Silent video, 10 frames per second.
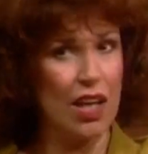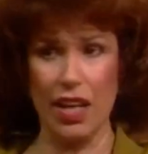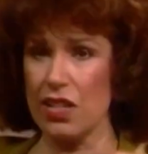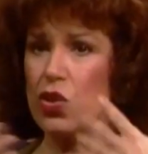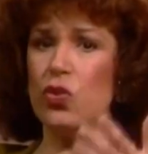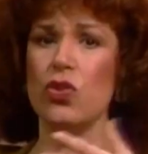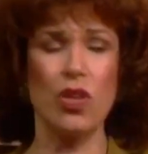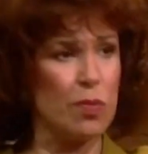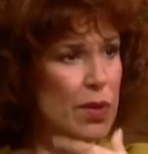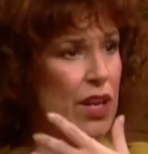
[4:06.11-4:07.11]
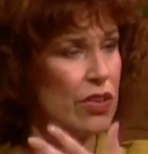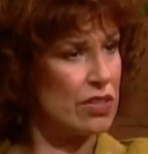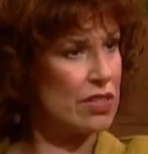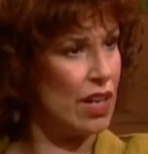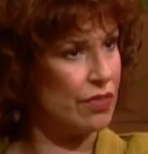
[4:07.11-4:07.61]
it's who you compare
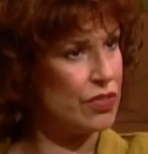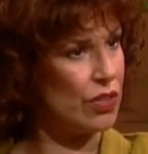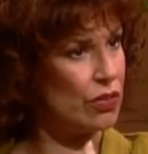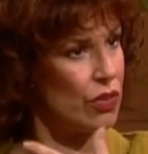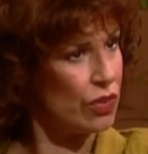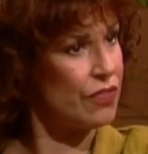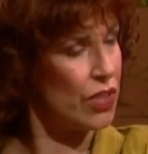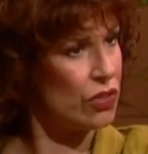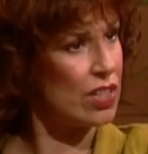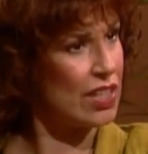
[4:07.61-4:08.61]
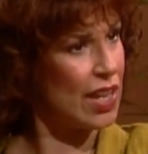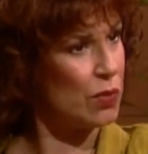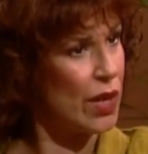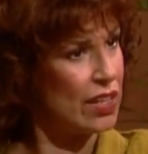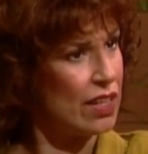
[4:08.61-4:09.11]
yourself to. Don't you feel you could gain
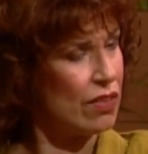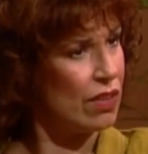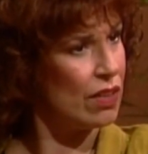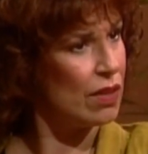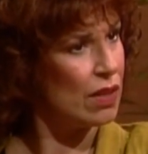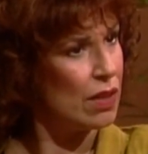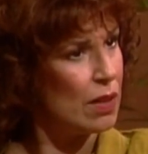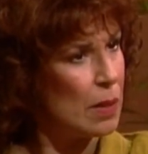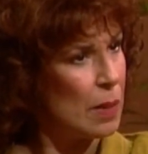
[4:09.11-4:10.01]
weight now? Oh, thank